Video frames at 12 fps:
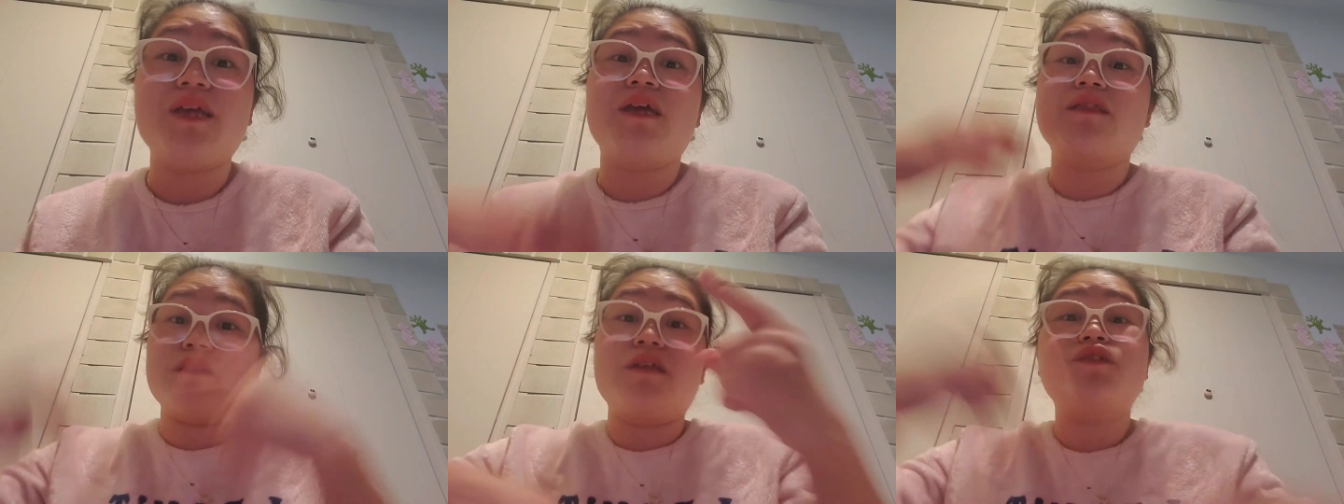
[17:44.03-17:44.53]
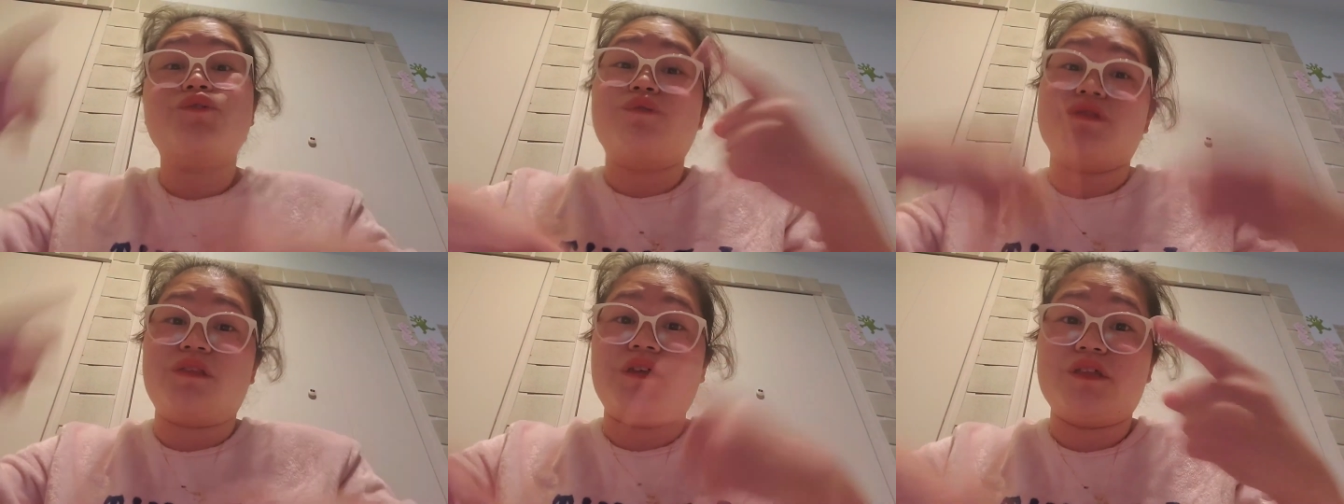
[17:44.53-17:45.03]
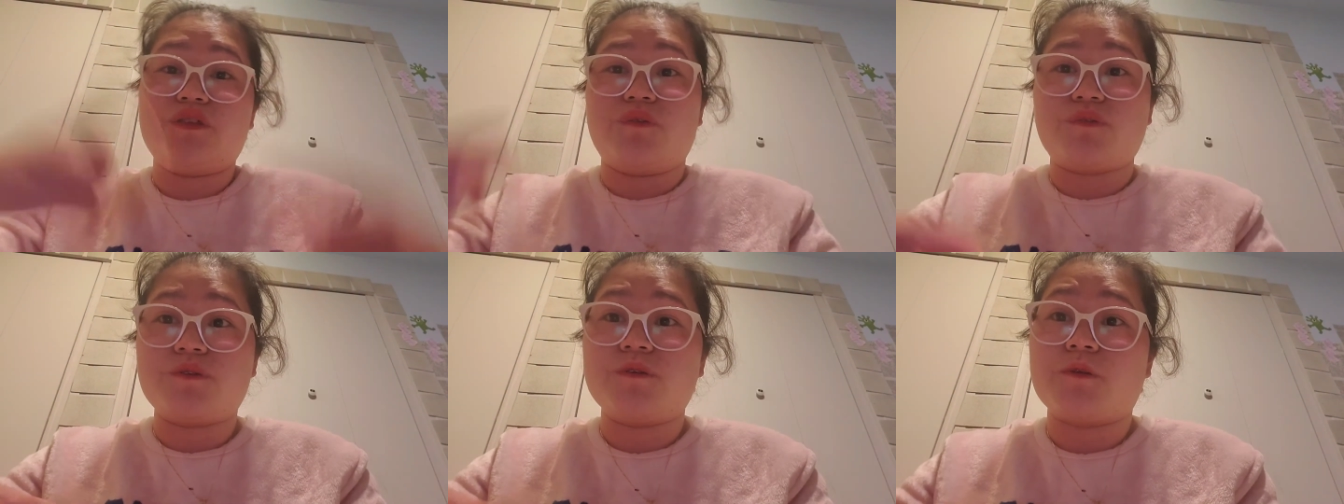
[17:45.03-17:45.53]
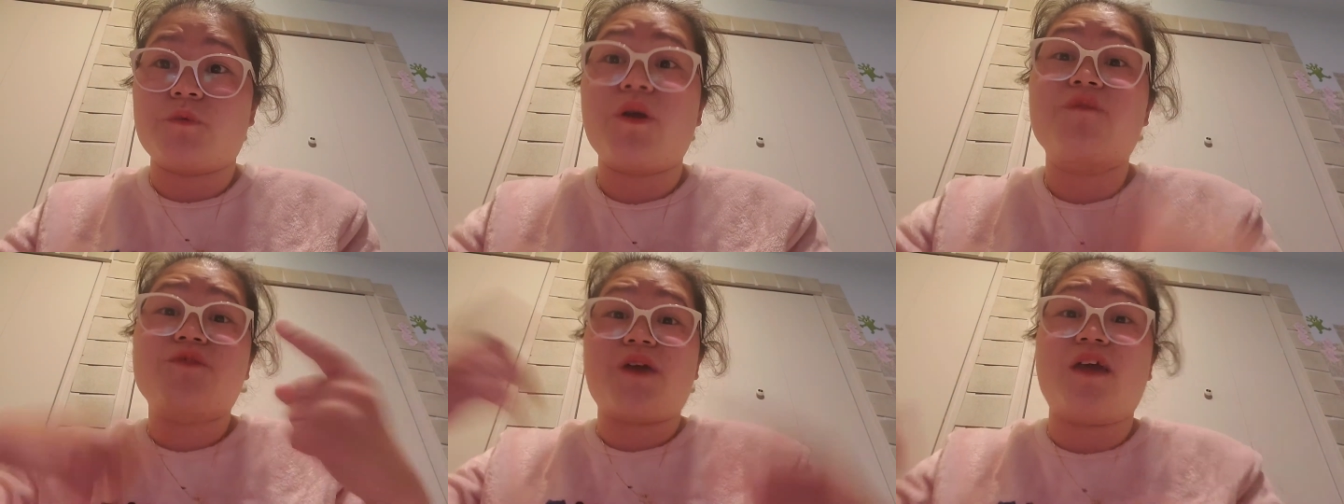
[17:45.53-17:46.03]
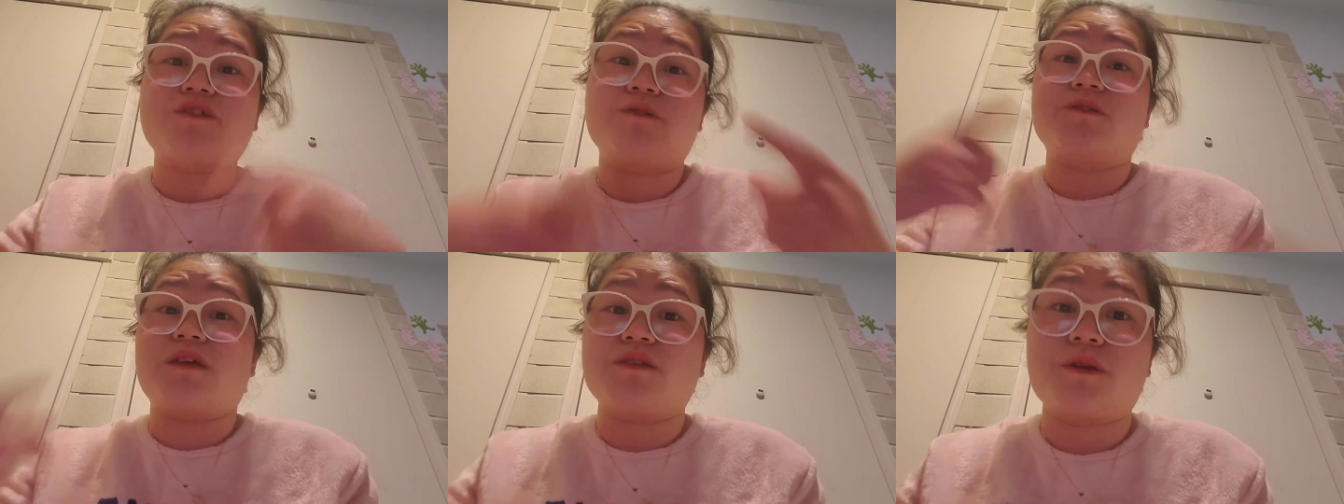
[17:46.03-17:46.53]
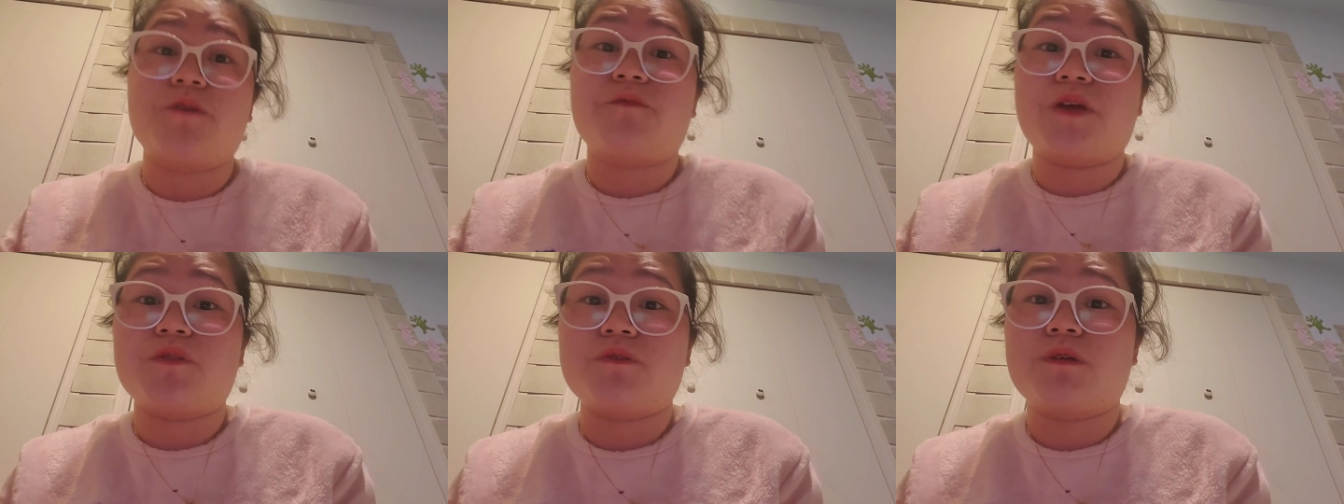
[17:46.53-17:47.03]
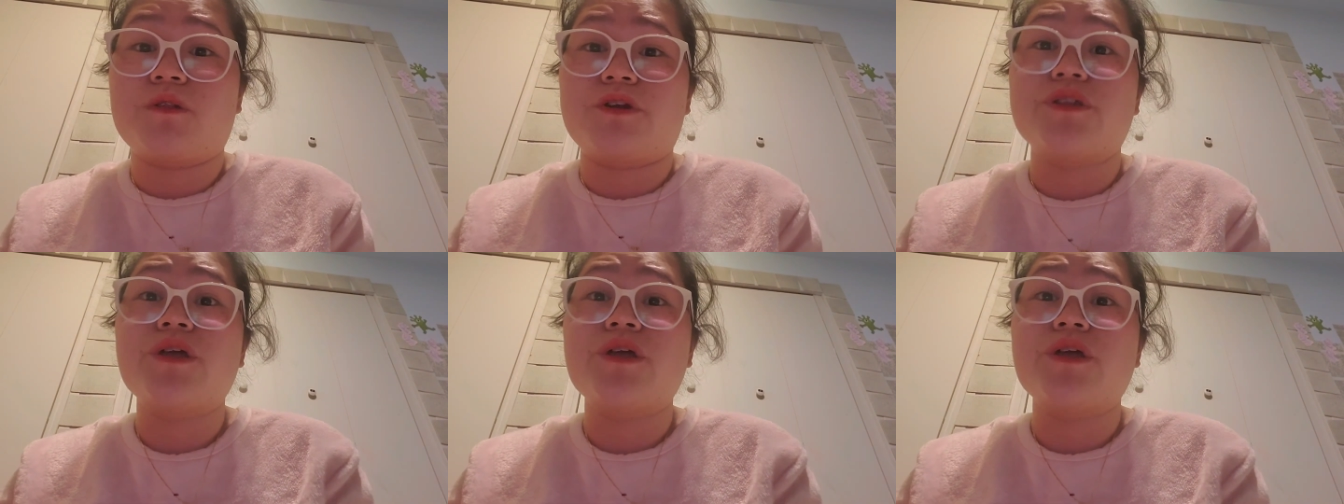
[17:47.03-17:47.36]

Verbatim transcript: It is continuous, you know. We have to exercise our faith to the Lord.